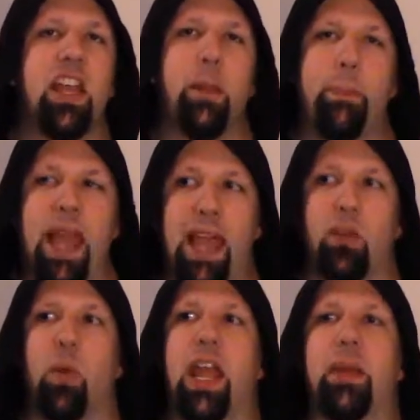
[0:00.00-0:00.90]
in a
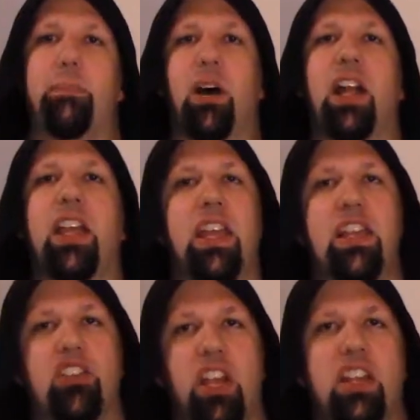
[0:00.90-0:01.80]
bad way, but
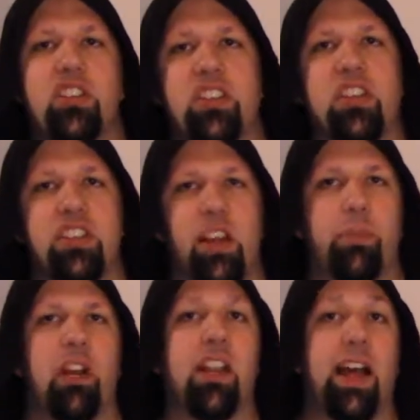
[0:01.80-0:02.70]
it changes things up
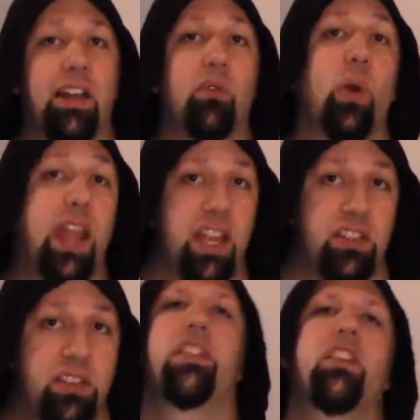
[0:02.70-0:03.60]
in a lot of
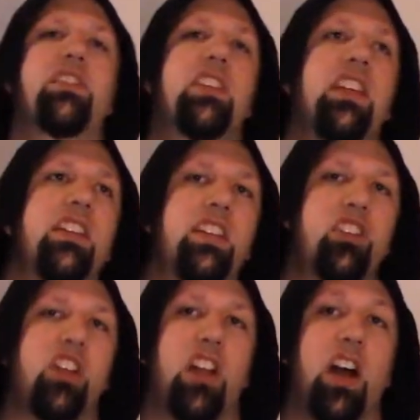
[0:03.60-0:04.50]
ways. There's the
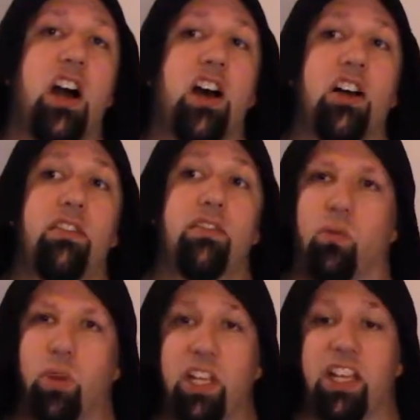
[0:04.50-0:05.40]
addition of
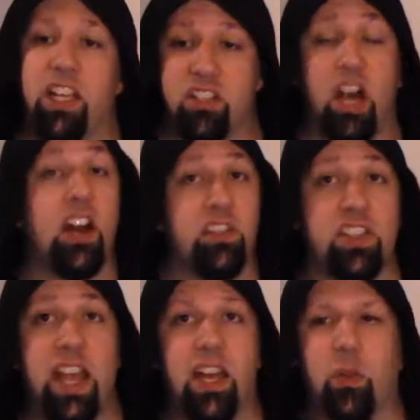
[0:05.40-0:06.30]
really a ton of
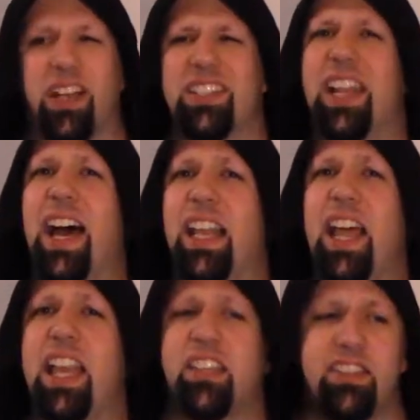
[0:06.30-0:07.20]
side quests, not
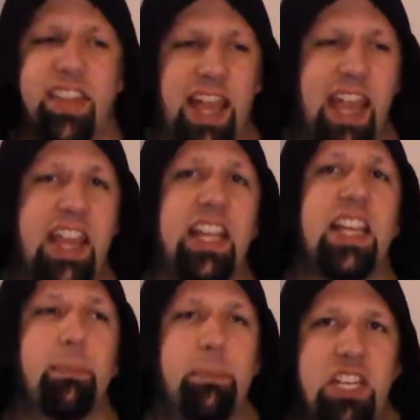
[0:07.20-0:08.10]
like
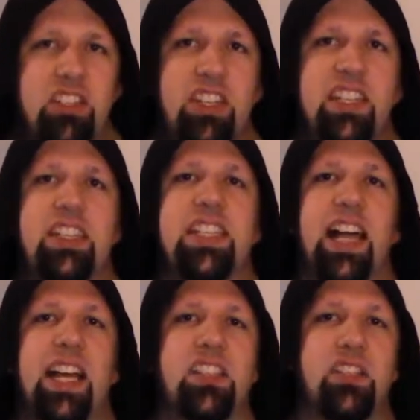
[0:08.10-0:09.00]
side missions,
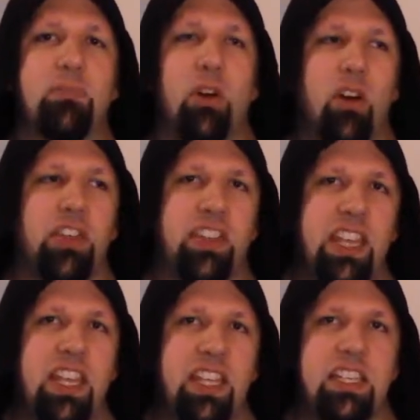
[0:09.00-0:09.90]
not small
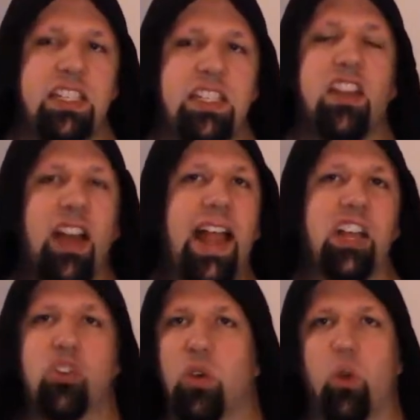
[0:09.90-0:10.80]
things. They're
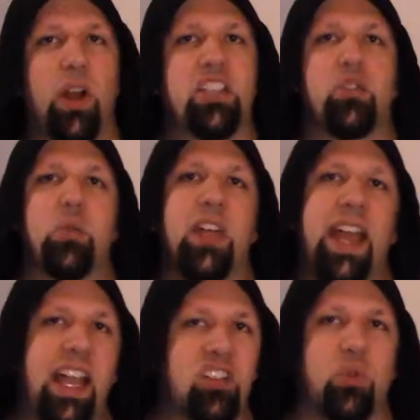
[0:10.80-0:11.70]
actual quests with
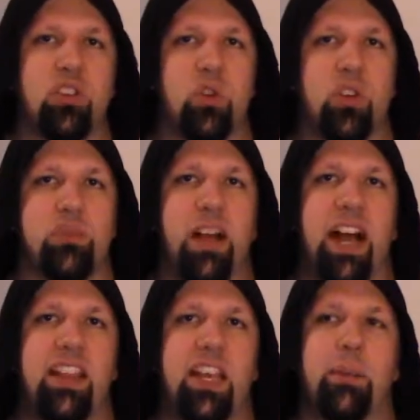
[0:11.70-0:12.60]
actual stories
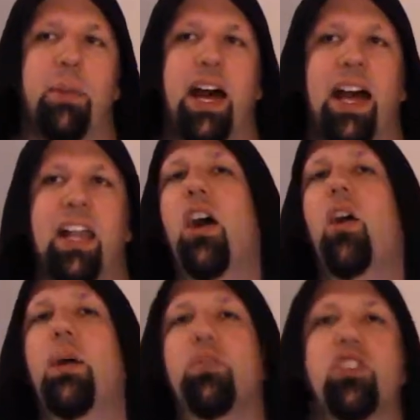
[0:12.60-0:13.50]
behind them, not, oh,
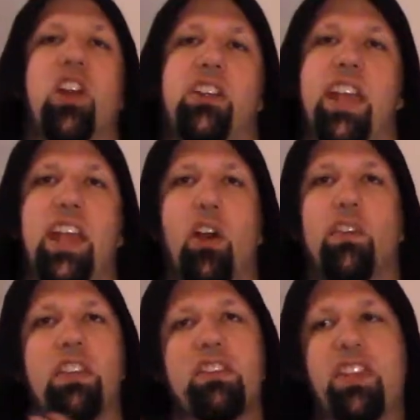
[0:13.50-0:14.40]
I'm just trying to take
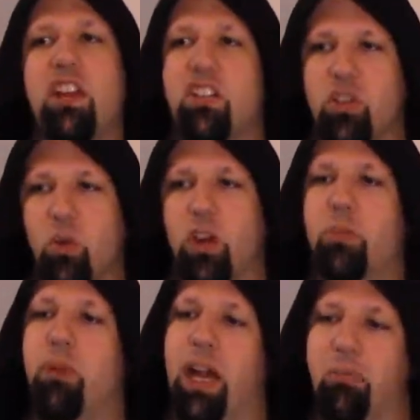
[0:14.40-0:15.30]
over this territory
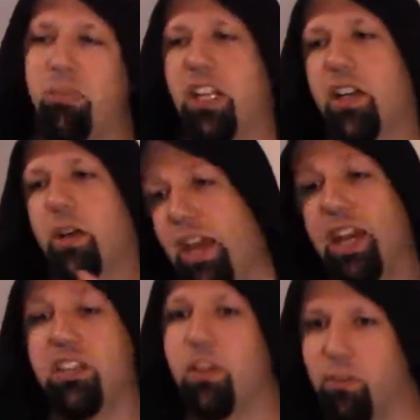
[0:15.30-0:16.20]
by beating up
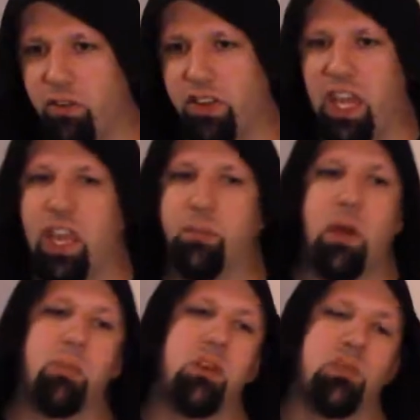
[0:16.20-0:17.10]
X number of gang
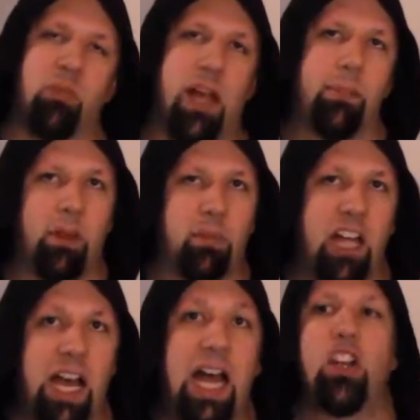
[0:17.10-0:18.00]
members, blah, blah,
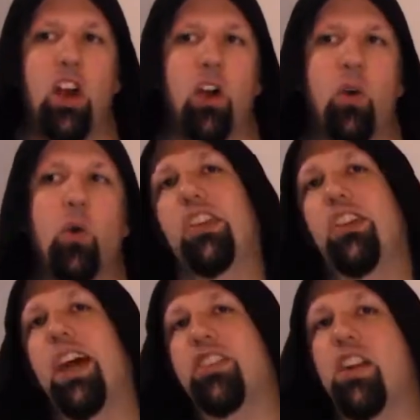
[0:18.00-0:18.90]
blah. No, you're
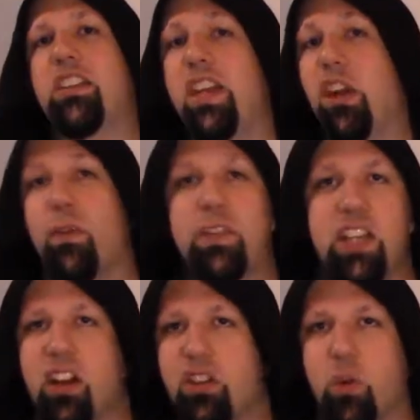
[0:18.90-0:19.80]
not trying to take over
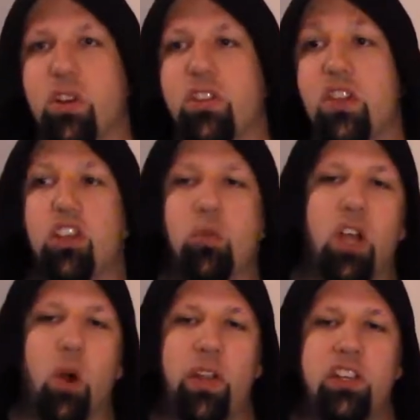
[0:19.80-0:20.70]
territories. You
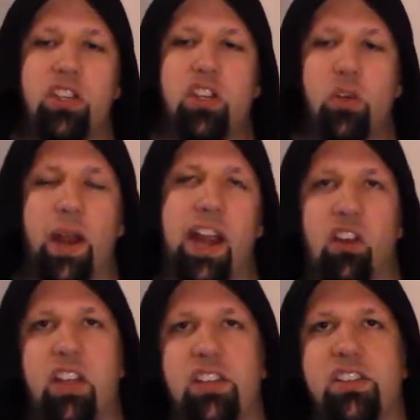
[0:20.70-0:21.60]
go into new
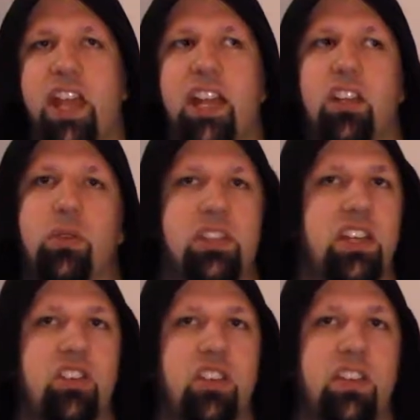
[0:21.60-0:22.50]
areas and you
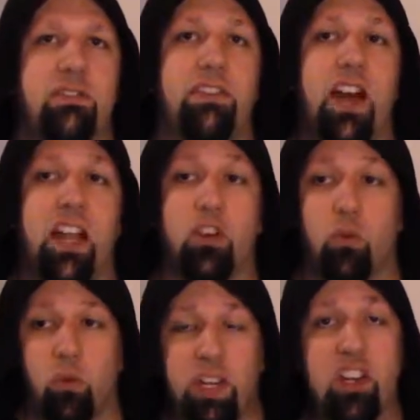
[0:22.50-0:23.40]
essentially
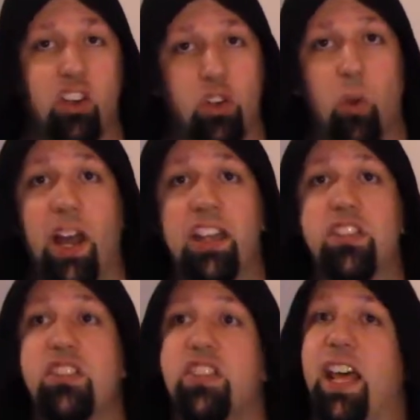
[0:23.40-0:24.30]
find real
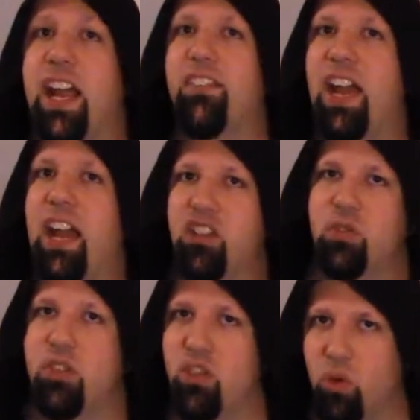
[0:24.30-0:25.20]
quests that have
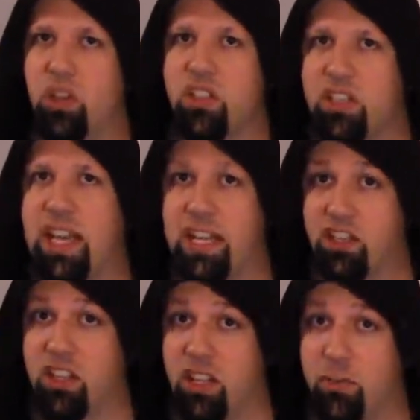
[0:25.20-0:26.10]
actual stories
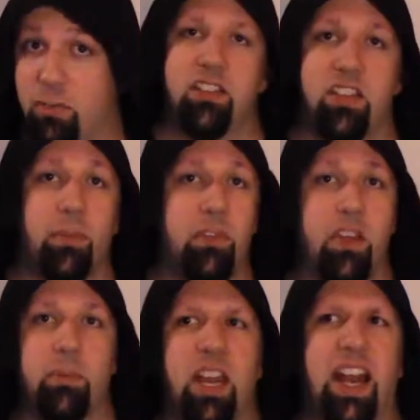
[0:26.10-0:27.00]
attached to them. Some of
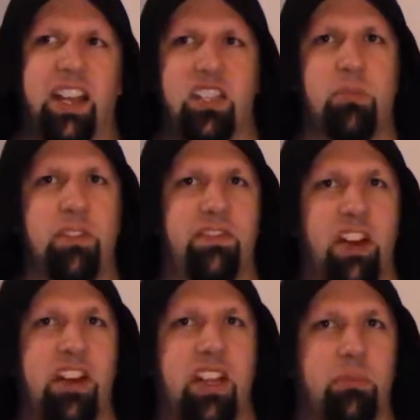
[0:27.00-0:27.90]
them actually be very
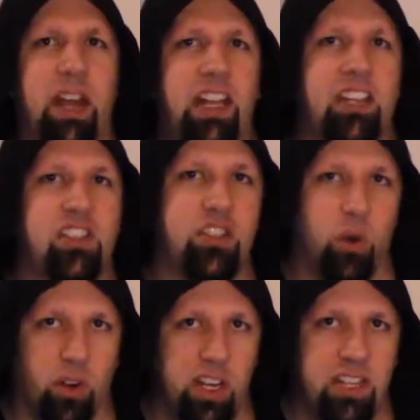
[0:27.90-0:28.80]
Very compelling
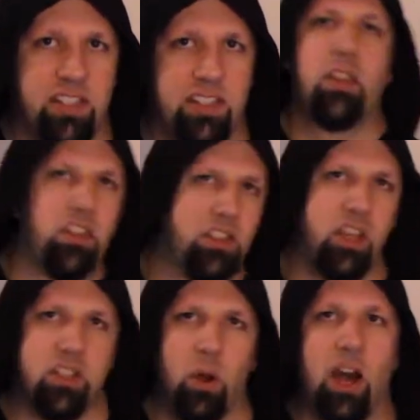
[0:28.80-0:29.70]
stories. There's
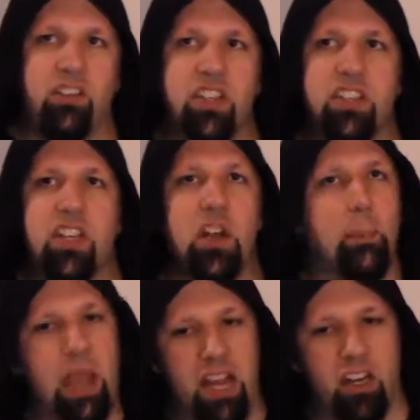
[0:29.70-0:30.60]
also obviously your
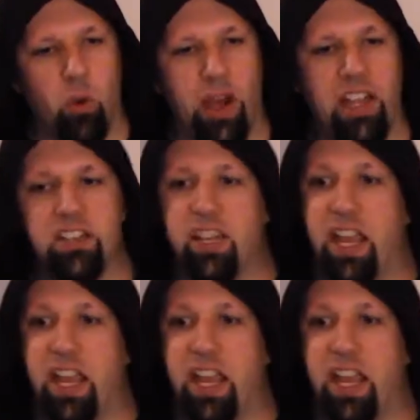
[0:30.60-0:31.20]
main quest,